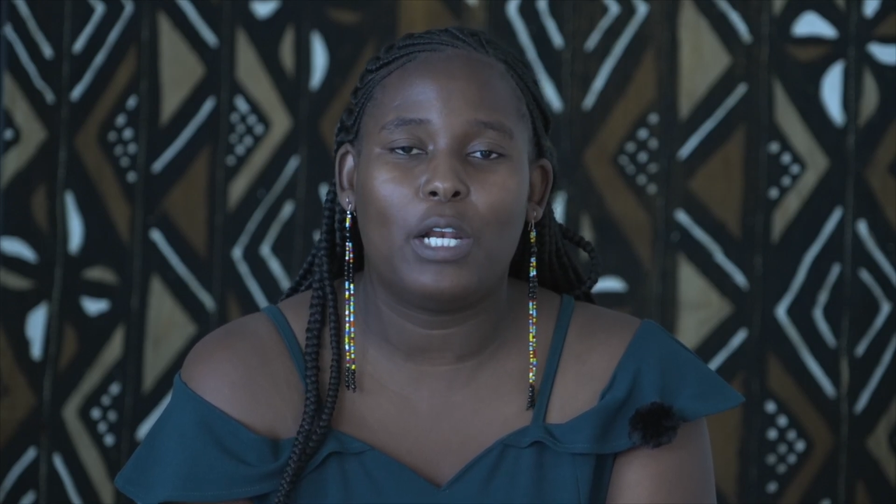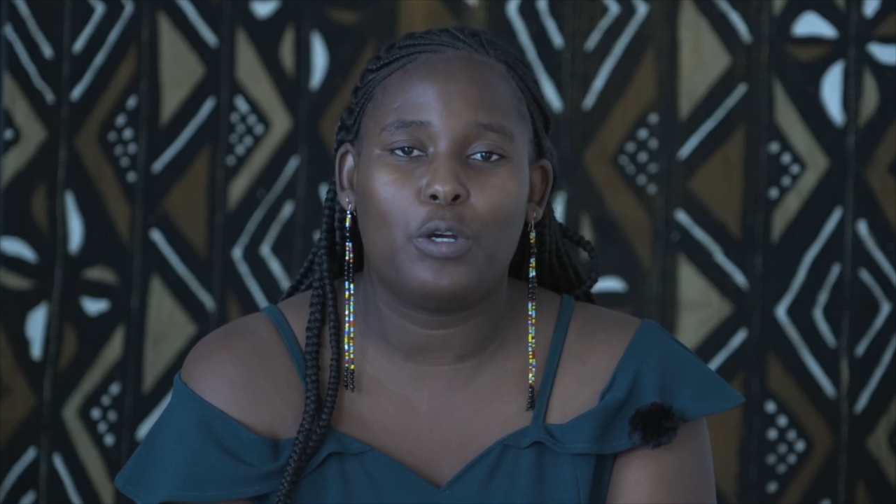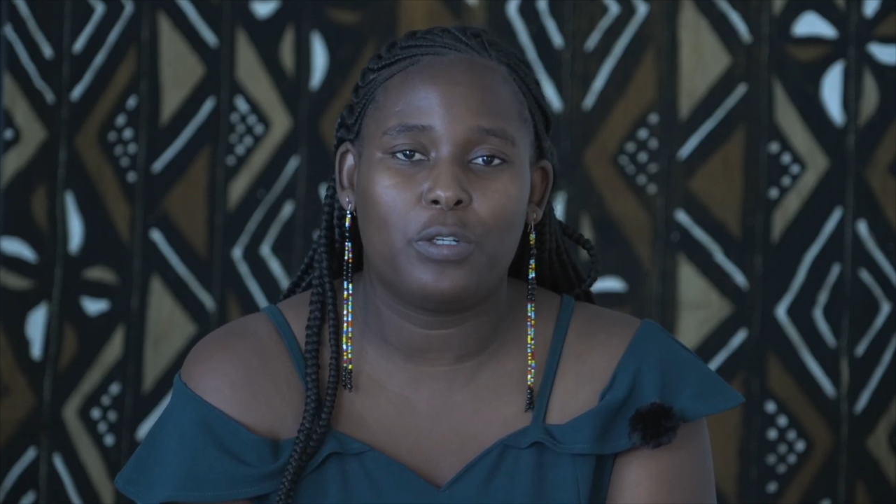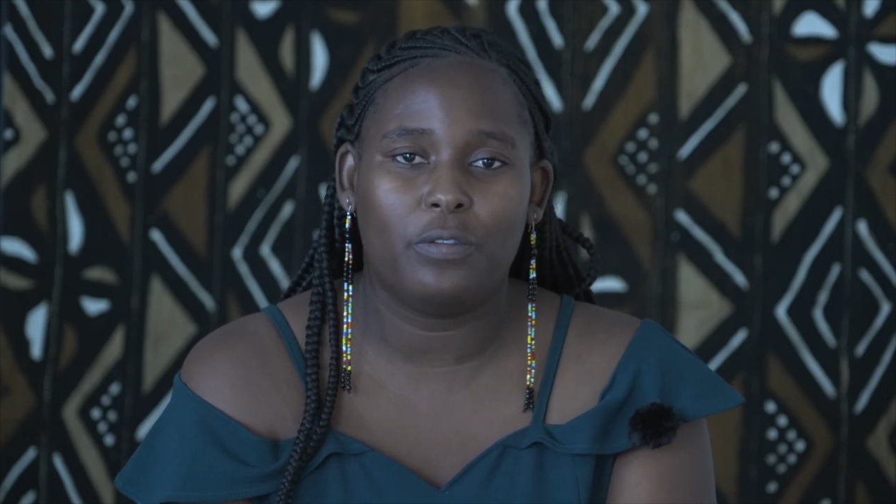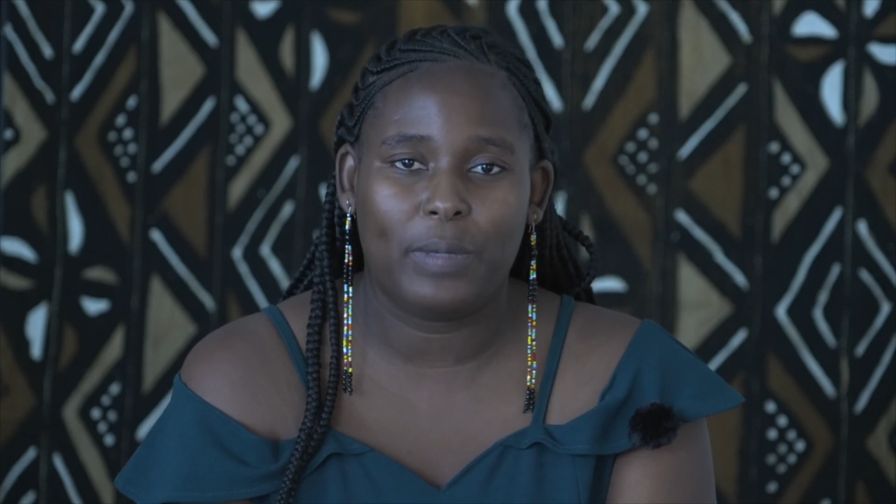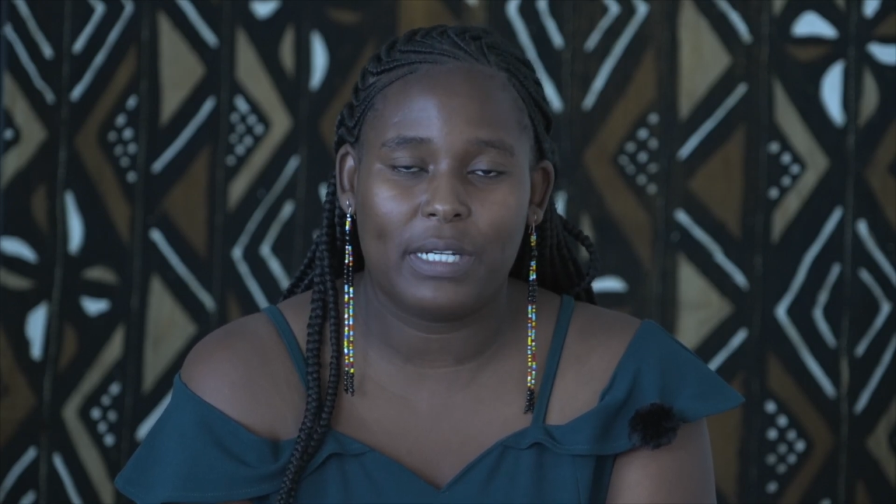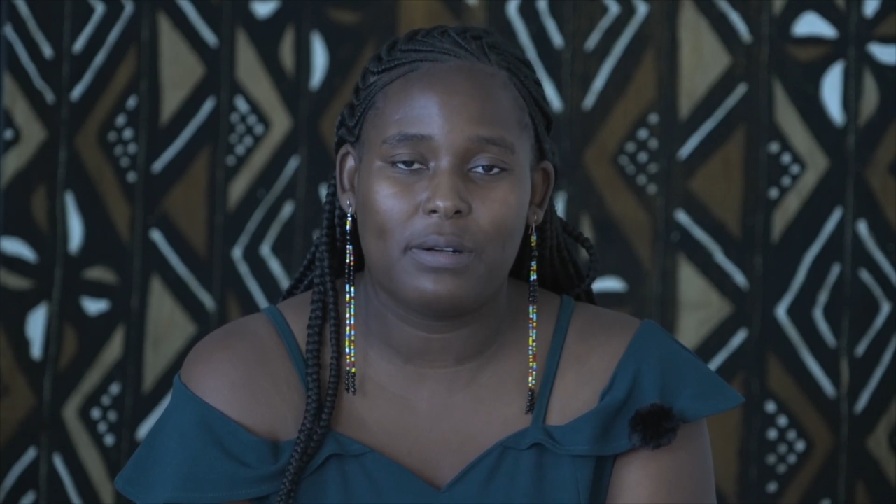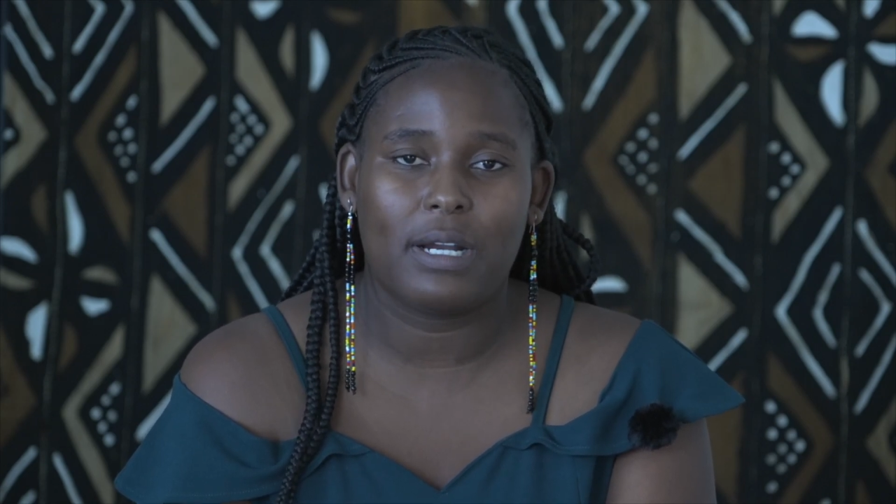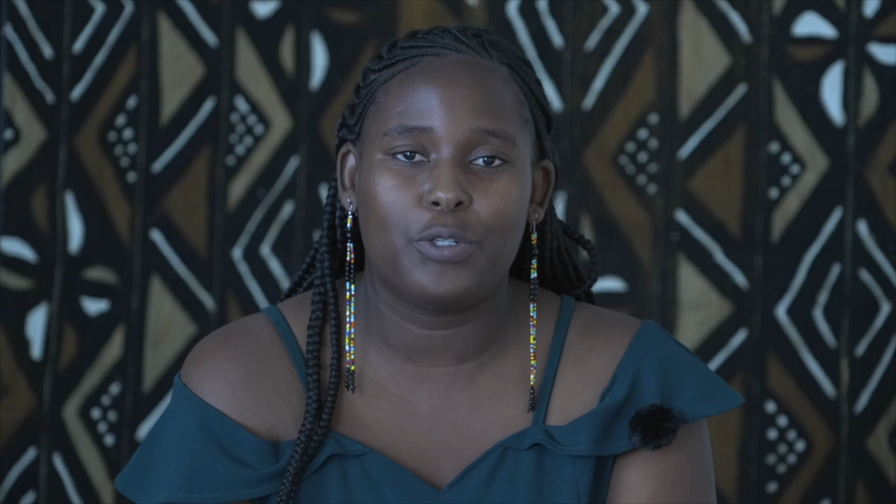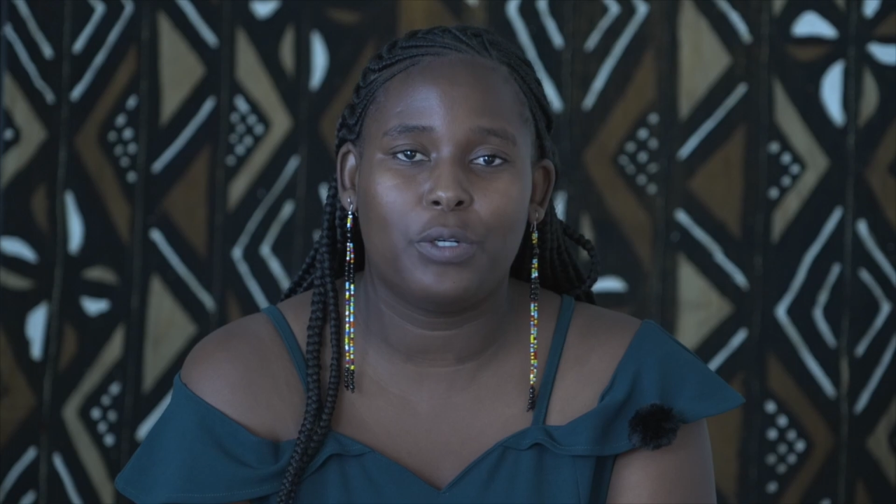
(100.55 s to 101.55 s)
a lot of
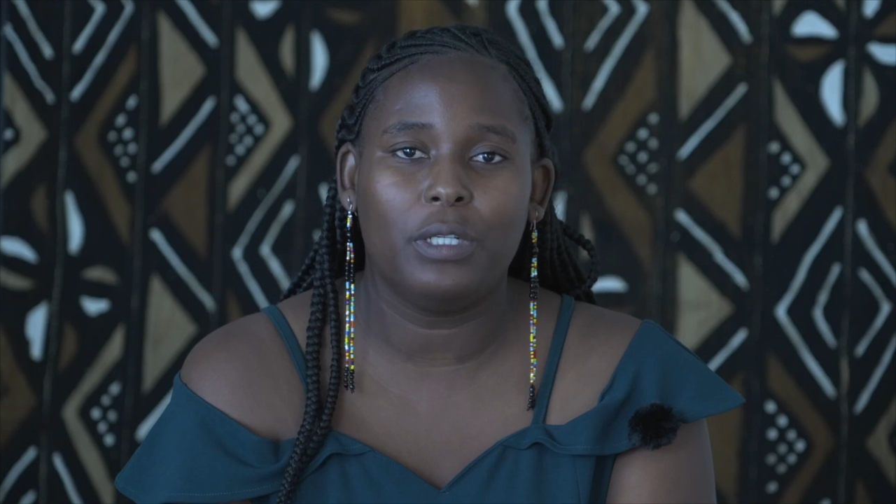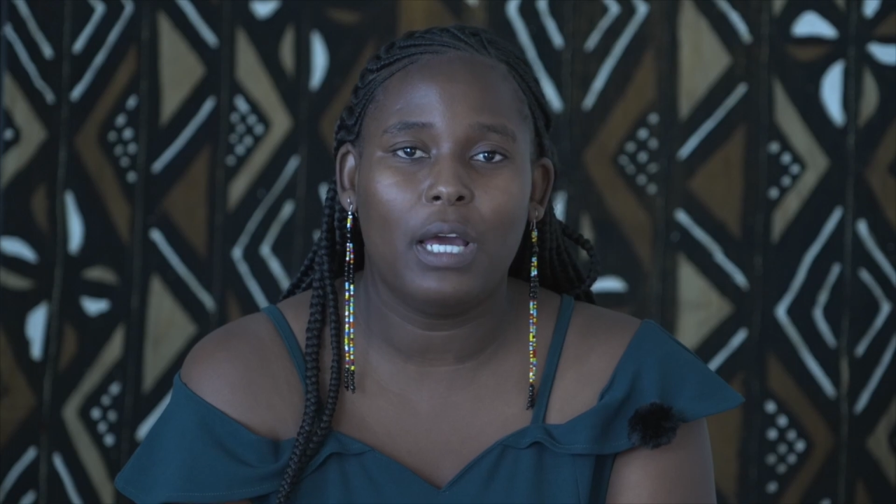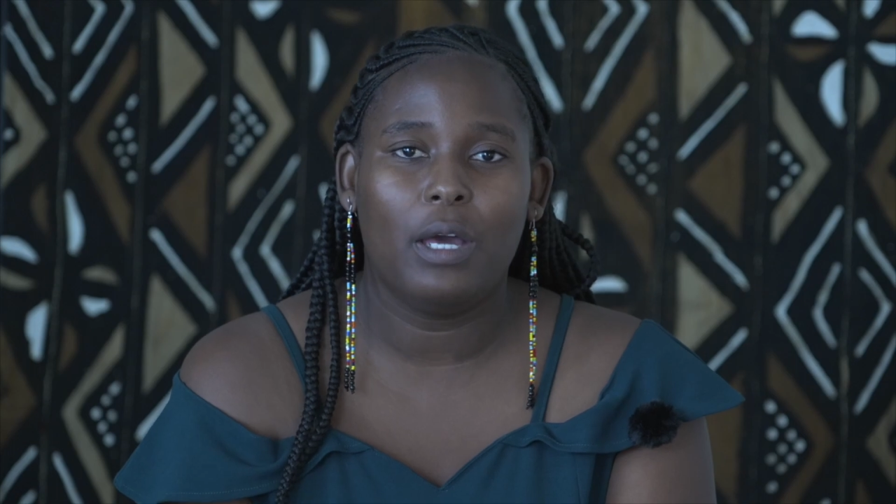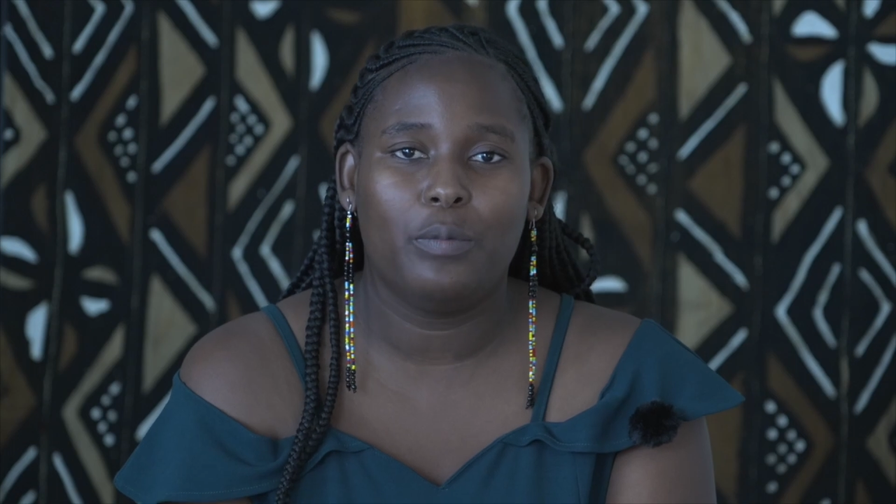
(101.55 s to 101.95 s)
migration,